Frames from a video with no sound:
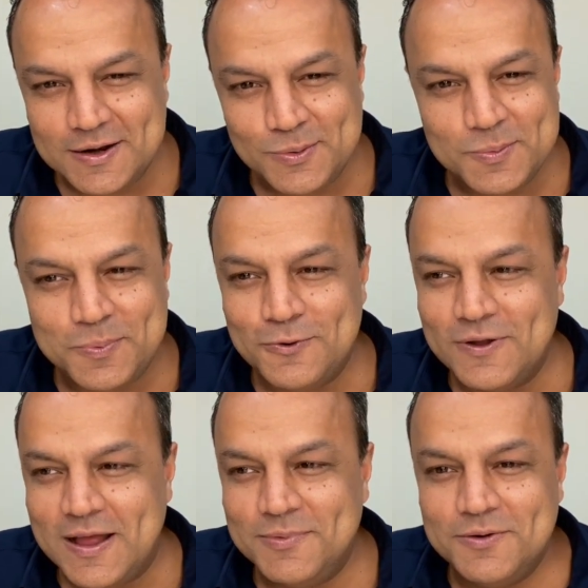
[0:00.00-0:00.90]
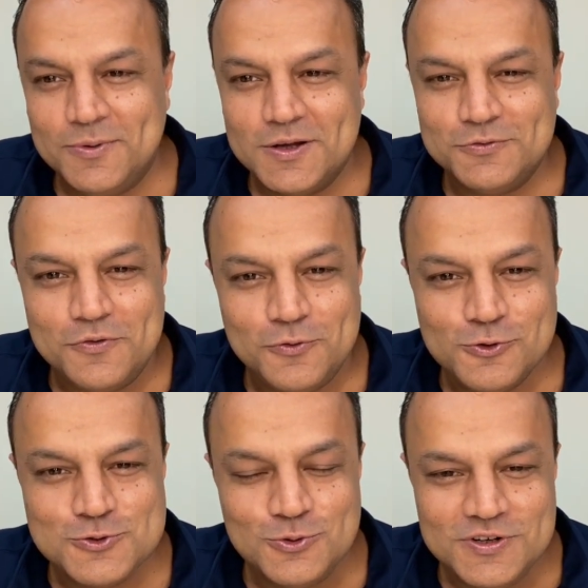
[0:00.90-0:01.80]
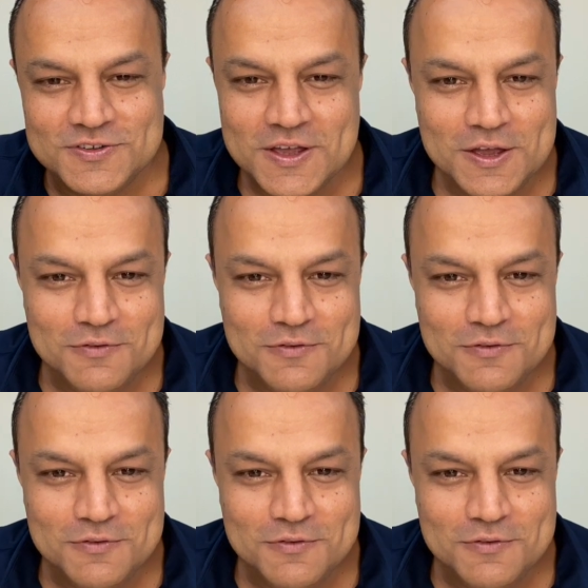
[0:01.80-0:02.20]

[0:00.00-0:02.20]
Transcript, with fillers: and program that works for 4 students